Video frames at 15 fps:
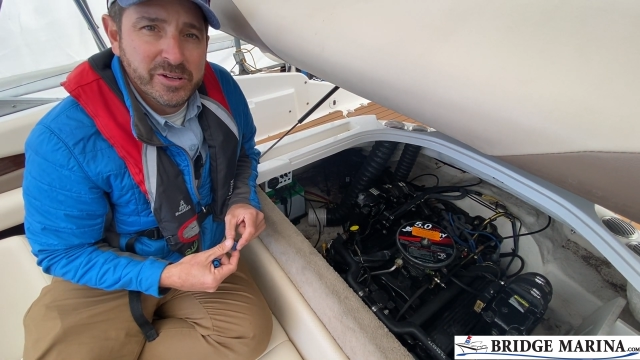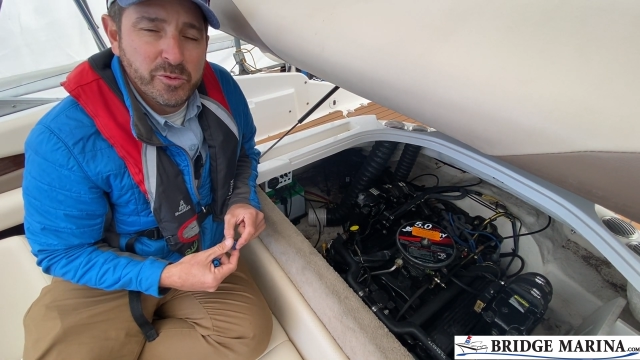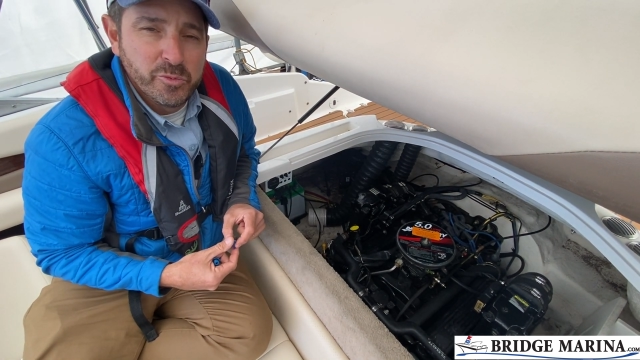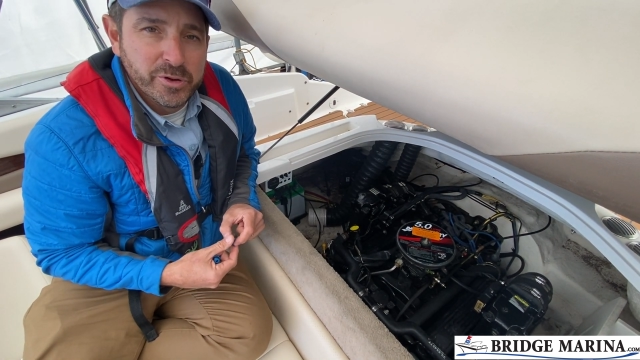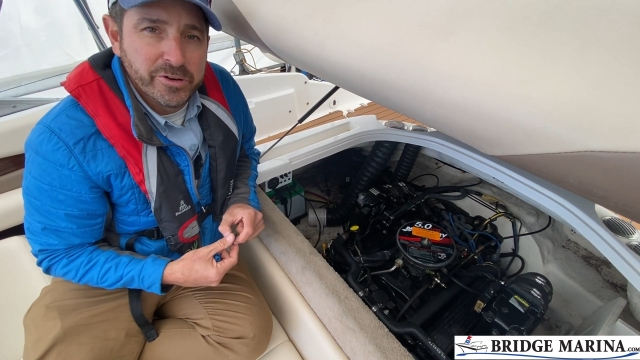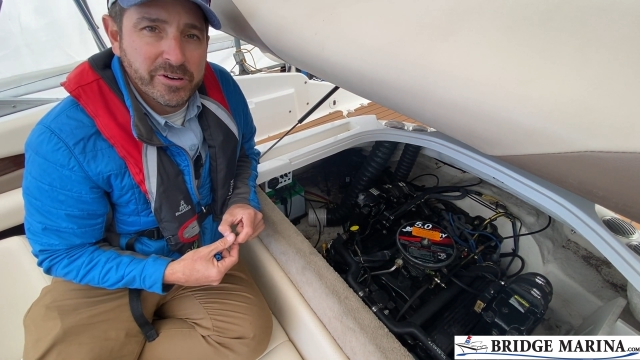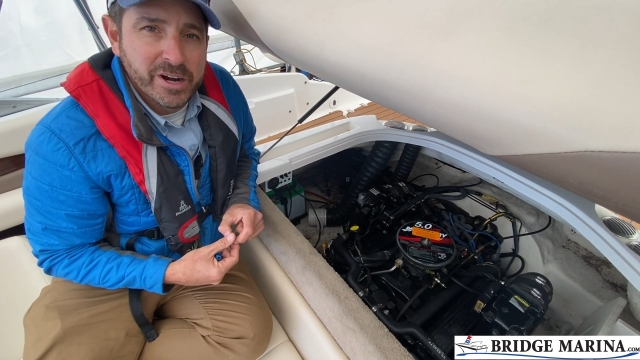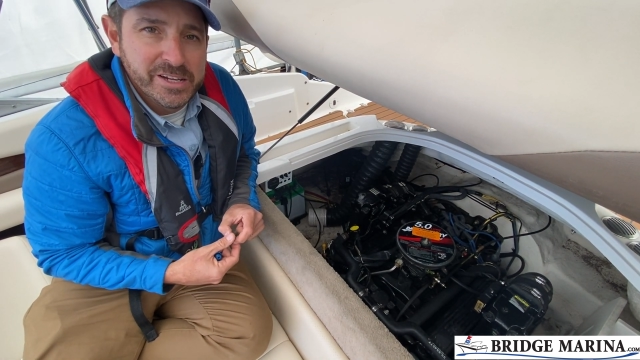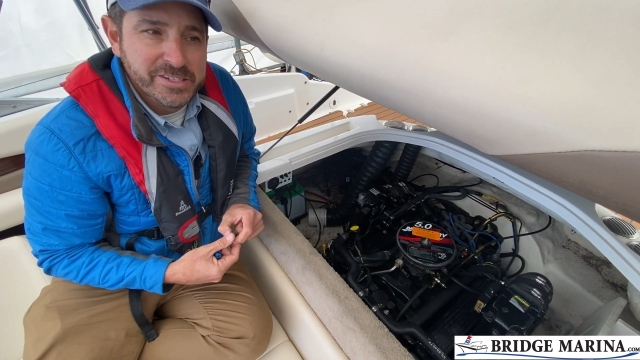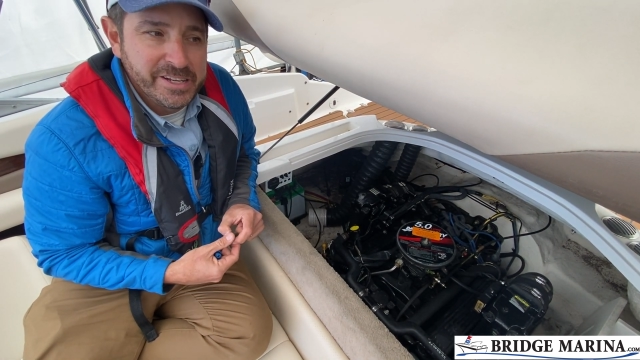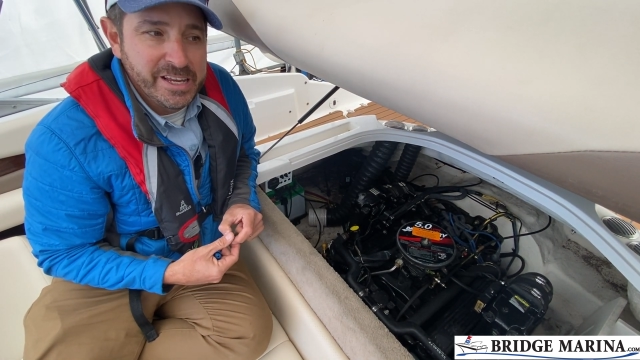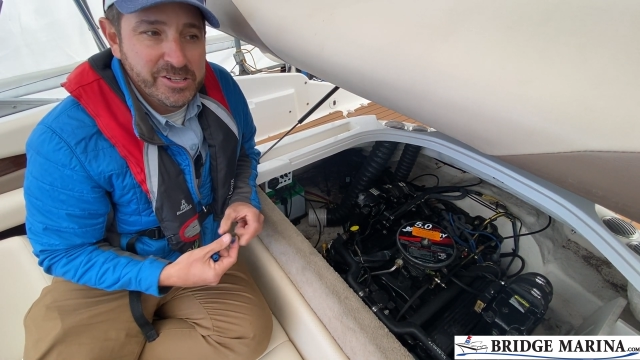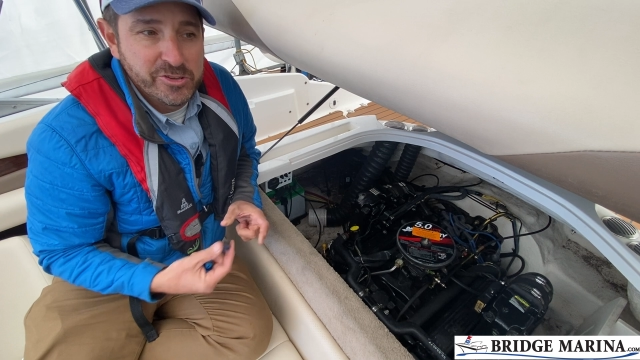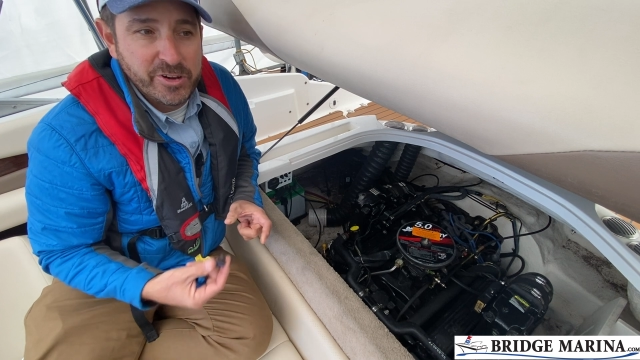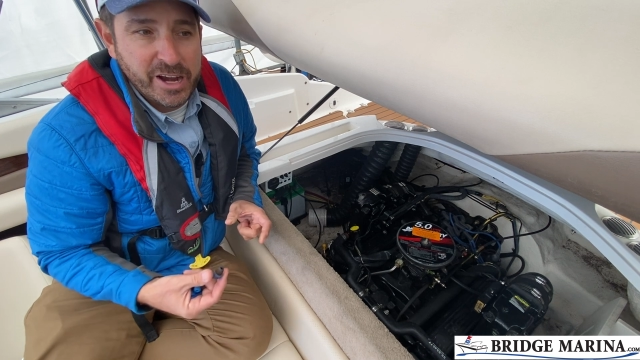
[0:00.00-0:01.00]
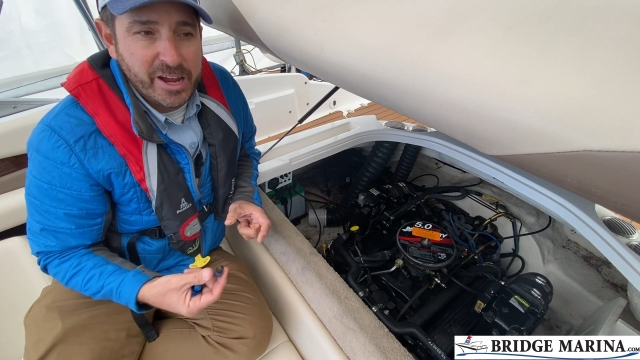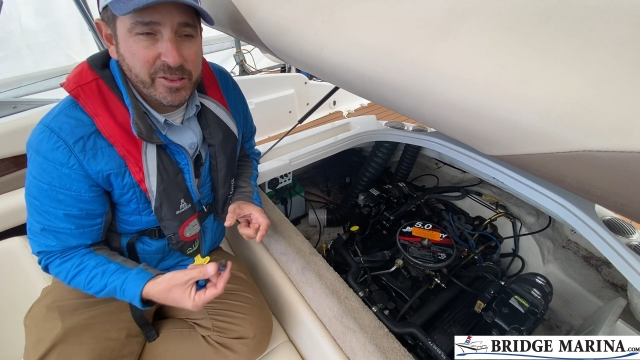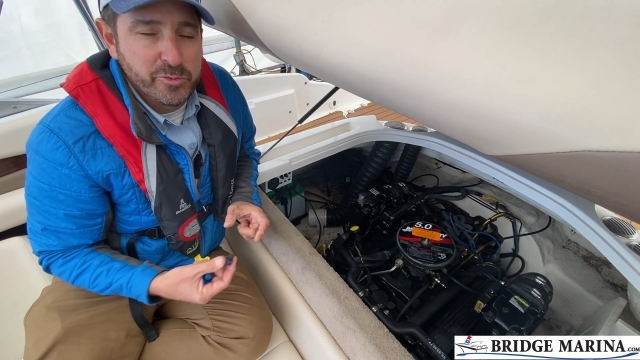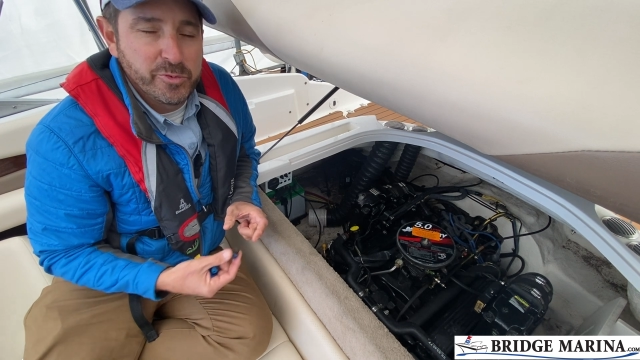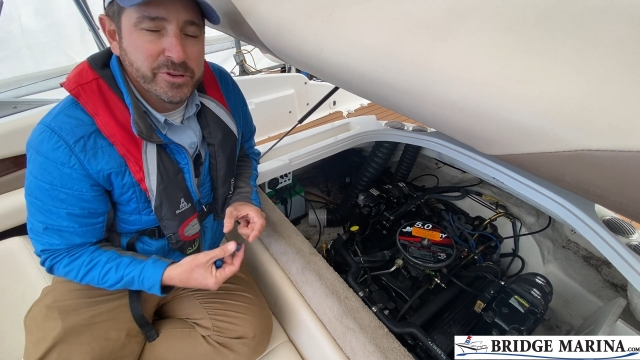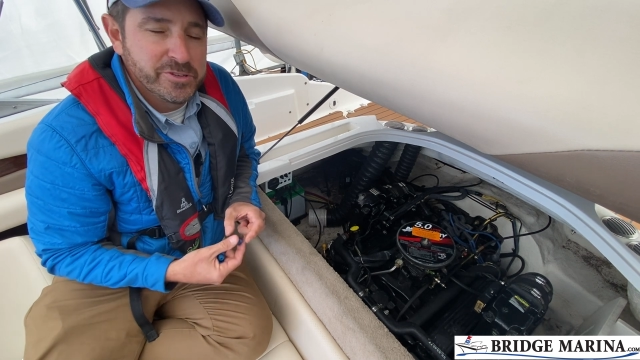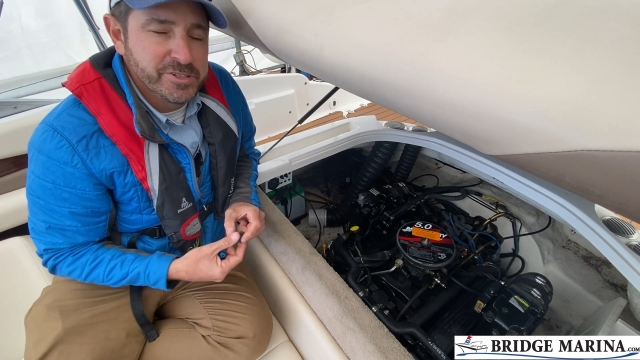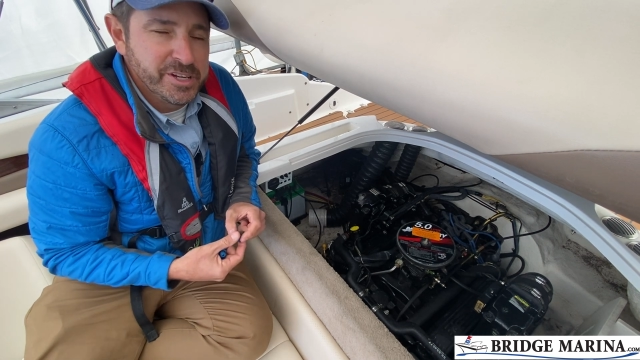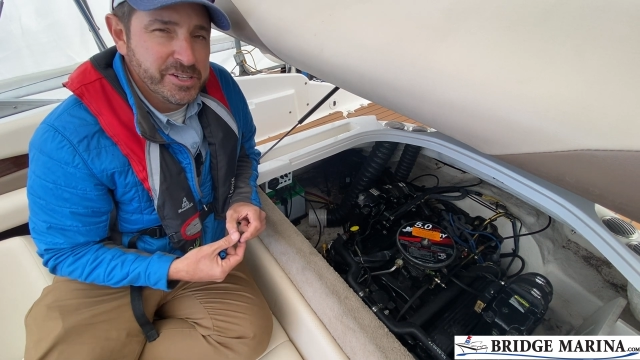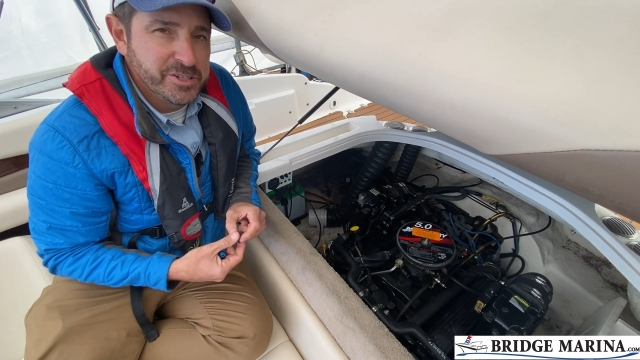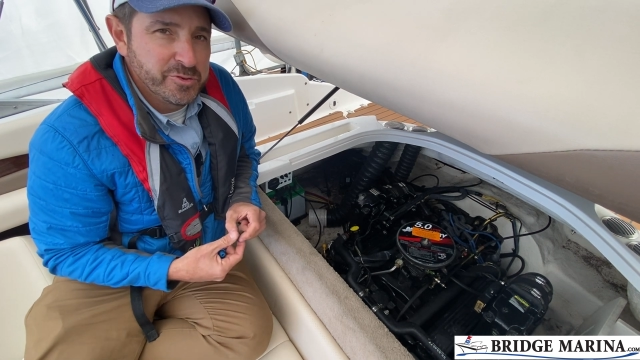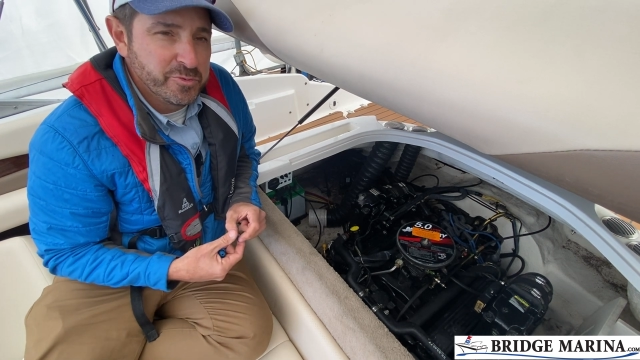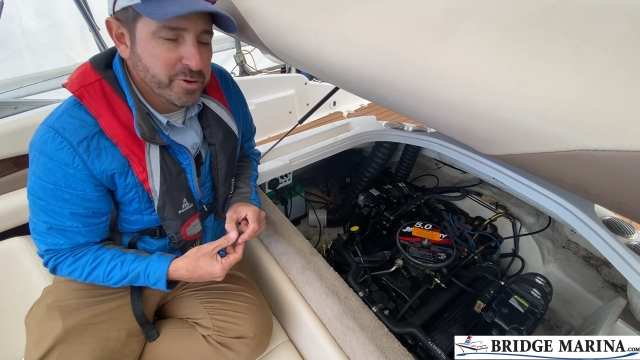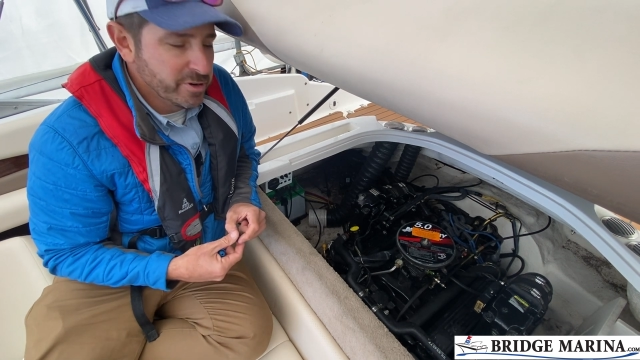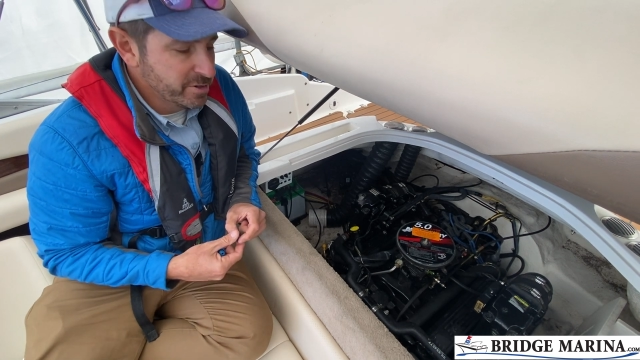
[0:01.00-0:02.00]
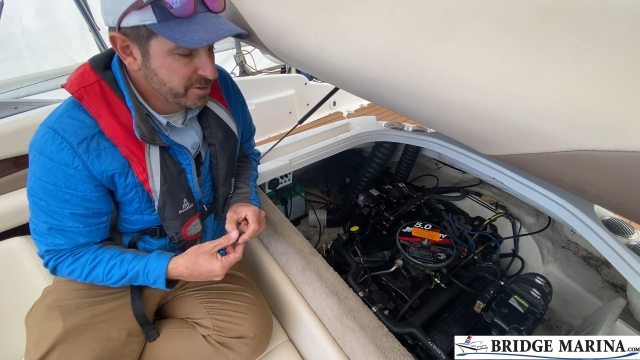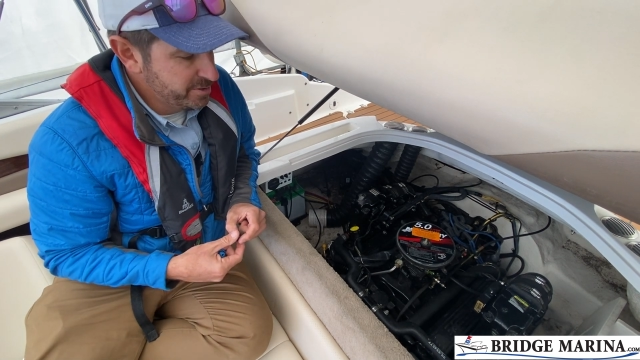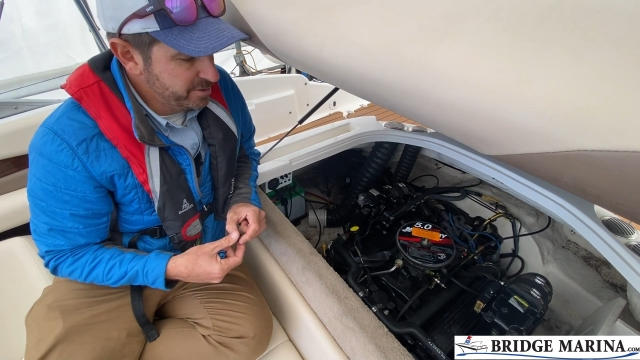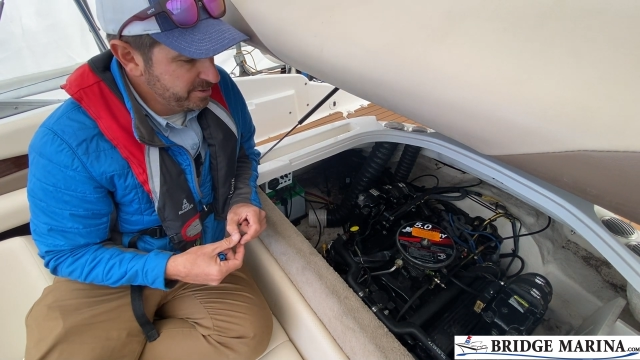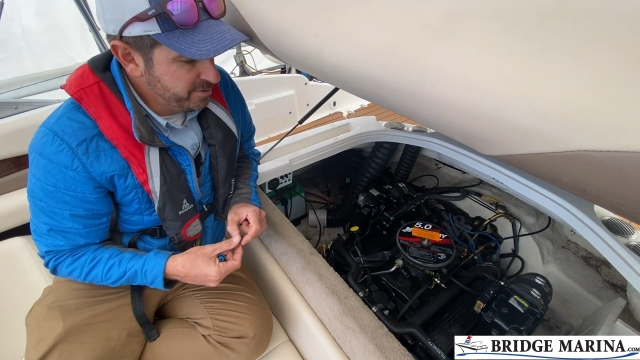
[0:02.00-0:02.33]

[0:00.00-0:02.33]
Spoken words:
winterize an engine, or how the winterization works,